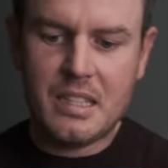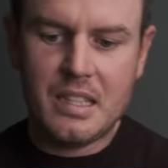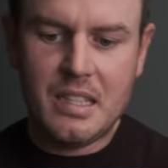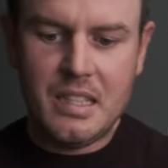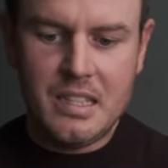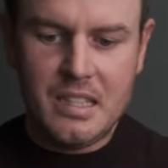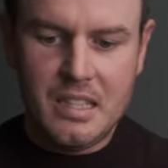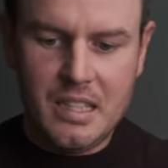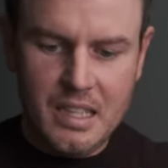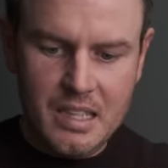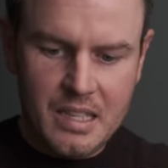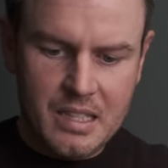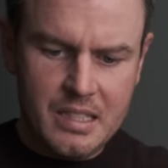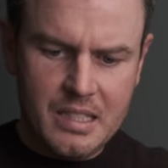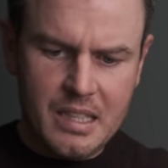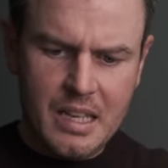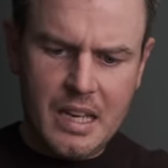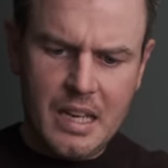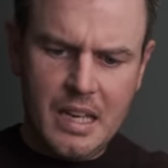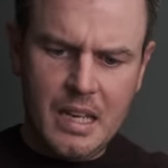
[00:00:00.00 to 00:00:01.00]
This
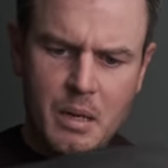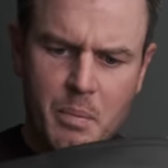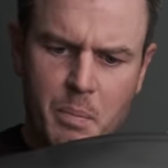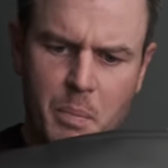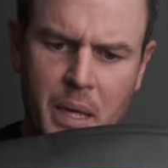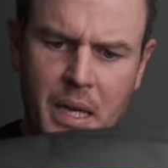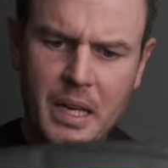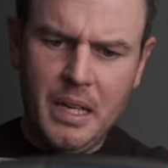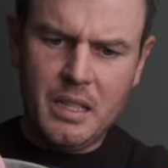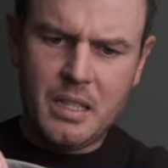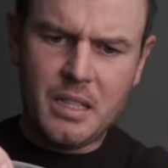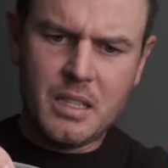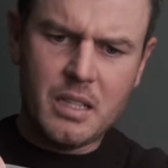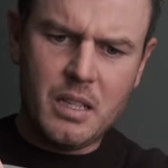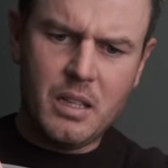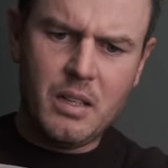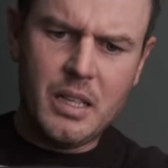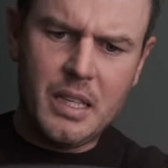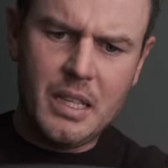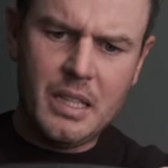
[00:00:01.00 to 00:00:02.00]
is a Peak
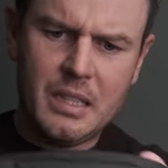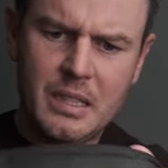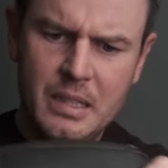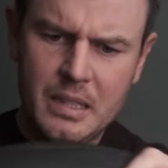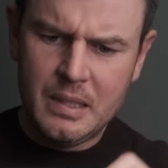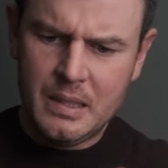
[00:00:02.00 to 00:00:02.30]
Design